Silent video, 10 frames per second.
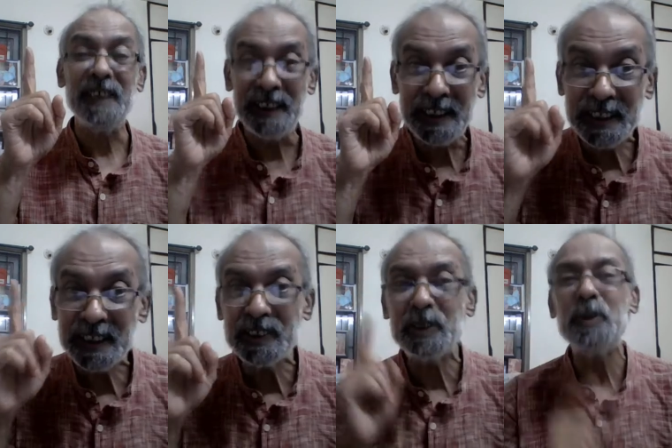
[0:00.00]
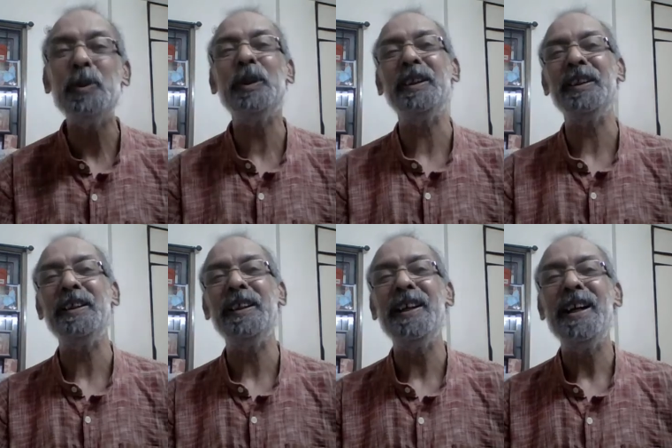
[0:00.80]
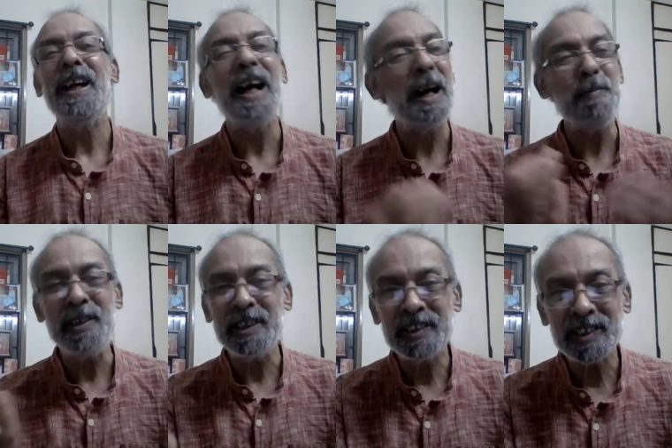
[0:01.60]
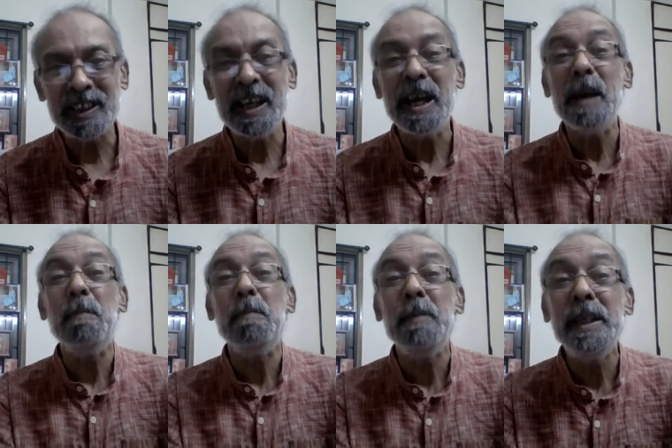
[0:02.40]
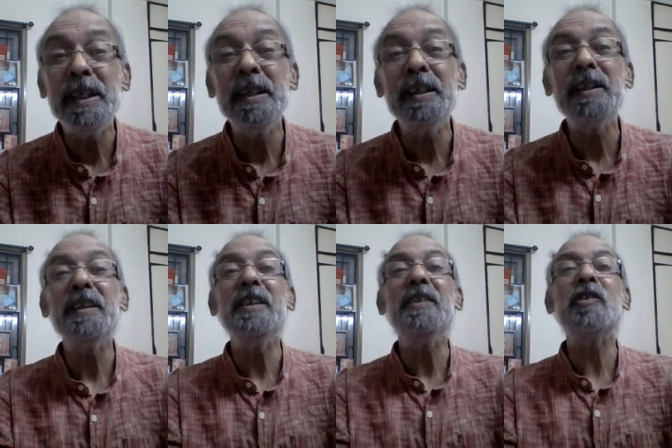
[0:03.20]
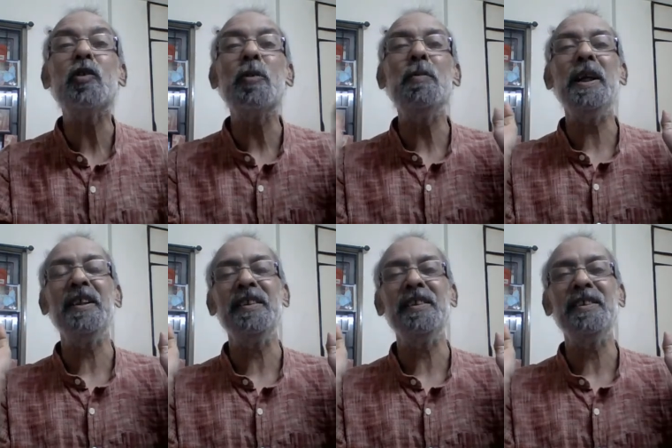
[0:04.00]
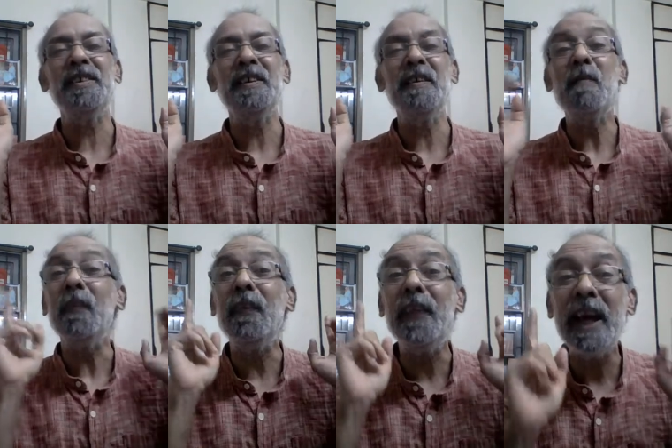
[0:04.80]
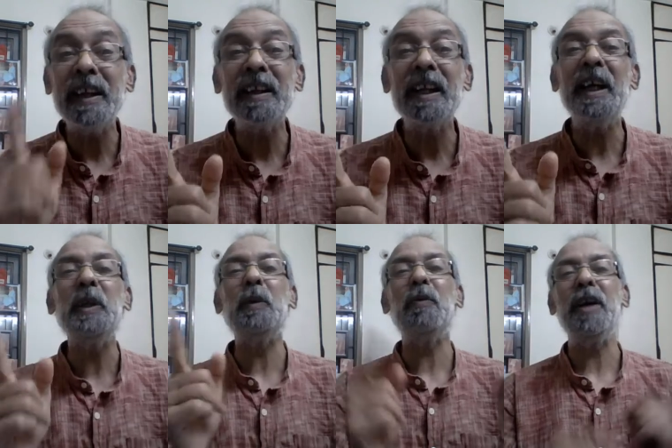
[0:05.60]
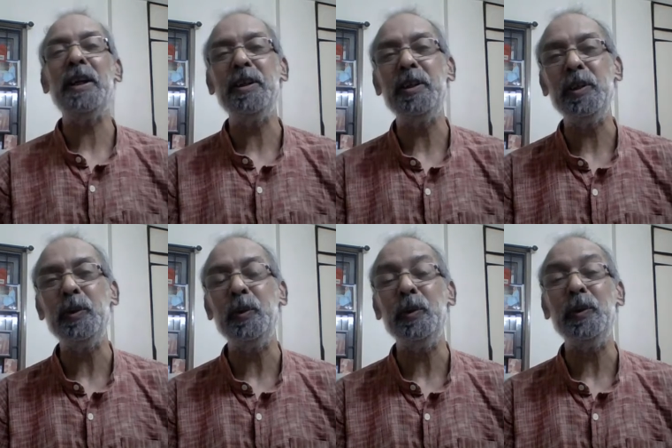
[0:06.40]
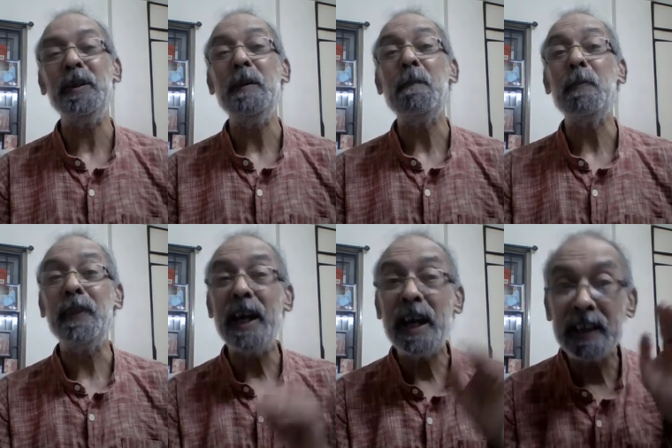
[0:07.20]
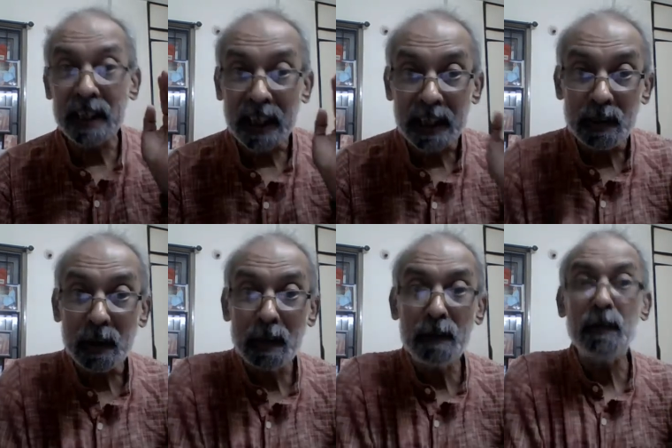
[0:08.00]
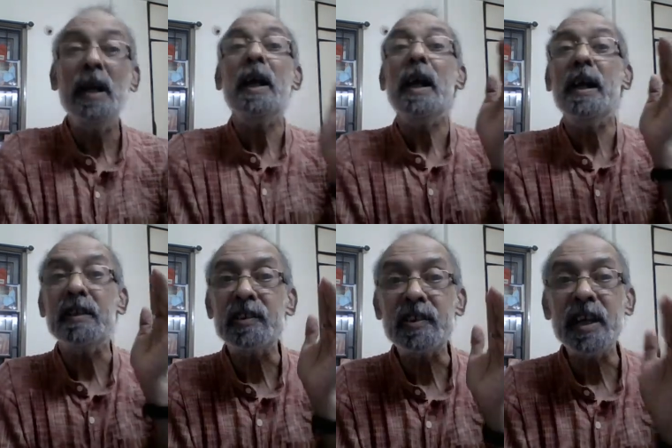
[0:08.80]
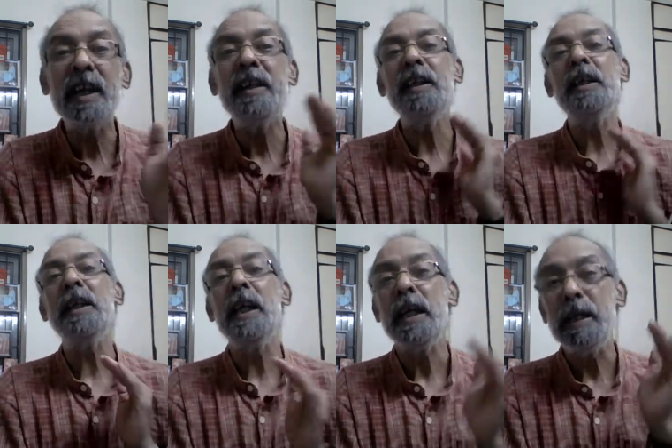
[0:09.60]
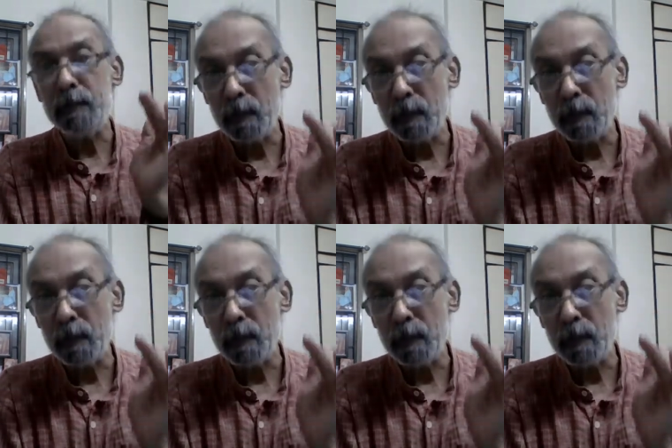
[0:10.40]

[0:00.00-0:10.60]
is the doer. I am just a mere instrument. That kind of attitude, that kind of understanding, if